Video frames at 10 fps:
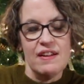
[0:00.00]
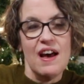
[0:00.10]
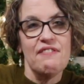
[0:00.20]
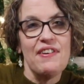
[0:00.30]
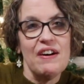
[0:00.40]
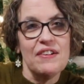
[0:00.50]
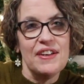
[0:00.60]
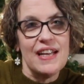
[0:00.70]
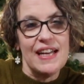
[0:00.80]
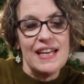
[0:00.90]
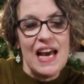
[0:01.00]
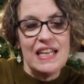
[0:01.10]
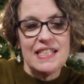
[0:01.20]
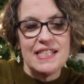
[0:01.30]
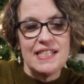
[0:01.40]
I found a
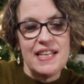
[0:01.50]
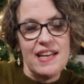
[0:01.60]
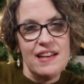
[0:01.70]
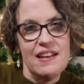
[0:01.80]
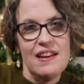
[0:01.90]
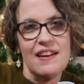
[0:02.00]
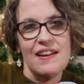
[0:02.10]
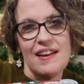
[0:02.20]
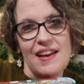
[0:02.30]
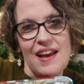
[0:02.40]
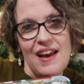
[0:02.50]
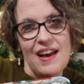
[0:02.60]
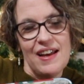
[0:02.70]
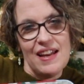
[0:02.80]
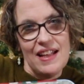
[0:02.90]
nice tin
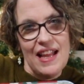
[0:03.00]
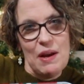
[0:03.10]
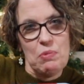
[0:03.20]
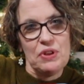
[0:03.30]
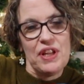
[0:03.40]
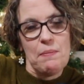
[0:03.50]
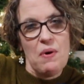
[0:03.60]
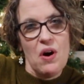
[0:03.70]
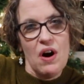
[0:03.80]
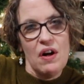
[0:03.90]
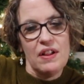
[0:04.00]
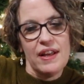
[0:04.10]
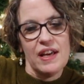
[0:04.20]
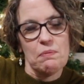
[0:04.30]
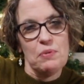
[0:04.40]
and I labeled them all
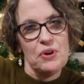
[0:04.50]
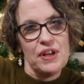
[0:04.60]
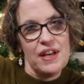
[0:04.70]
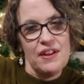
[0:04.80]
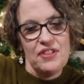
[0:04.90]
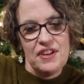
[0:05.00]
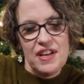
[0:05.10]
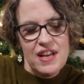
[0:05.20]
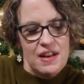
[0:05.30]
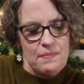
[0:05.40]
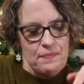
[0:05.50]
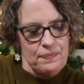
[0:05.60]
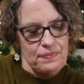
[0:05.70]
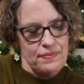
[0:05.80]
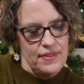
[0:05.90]
and put it in the tin.
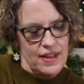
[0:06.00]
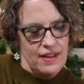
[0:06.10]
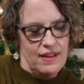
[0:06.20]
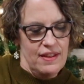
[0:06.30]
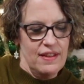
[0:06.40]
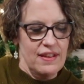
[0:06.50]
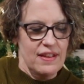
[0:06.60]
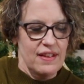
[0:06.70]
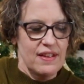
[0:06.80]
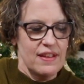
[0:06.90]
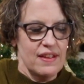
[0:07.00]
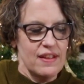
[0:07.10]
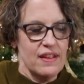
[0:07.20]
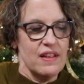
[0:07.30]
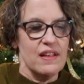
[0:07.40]

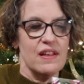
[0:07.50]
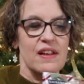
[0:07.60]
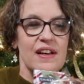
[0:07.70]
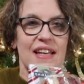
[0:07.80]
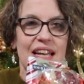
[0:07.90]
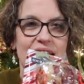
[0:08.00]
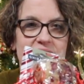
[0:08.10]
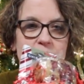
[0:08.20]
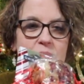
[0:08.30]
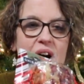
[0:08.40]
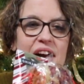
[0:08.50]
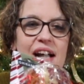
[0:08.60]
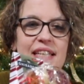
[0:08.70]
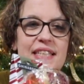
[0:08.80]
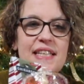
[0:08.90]
A nice mug
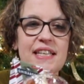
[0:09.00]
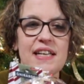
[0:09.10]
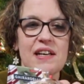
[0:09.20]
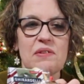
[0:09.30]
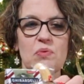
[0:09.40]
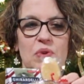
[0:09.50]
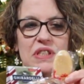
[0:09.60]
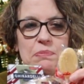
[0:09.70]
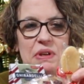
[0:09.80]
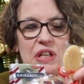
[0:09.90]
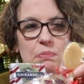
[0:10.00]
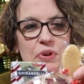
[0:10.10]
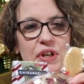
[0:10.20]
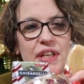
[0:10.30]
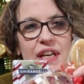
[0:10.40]
idea would be to
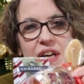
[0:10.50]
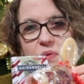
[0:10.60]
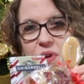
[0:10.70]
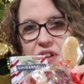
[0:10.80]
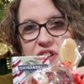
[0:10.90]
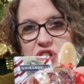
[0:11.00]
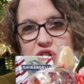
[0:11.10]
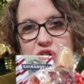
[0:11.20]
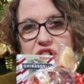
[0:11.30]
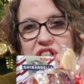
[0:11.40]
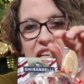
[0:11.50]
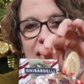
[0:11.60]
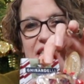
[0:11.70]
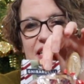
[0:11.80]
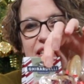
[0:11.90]
put one of the stir
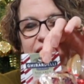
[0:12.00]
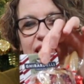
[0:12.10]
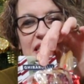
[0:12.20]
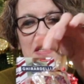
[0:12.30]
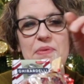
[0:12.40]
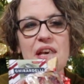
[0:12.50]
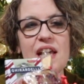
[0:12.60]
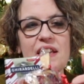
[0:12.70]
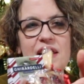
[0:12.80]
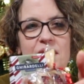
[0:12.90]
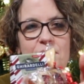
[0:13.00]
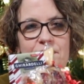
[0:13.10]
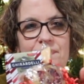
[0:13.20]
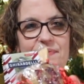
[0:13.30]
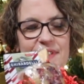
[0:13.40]
sticks in and some candy
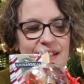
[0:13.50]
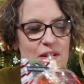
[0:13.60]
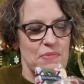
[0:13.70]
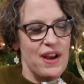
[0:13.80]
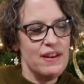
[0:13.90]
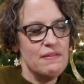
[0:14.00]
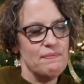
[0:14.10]
and the bread.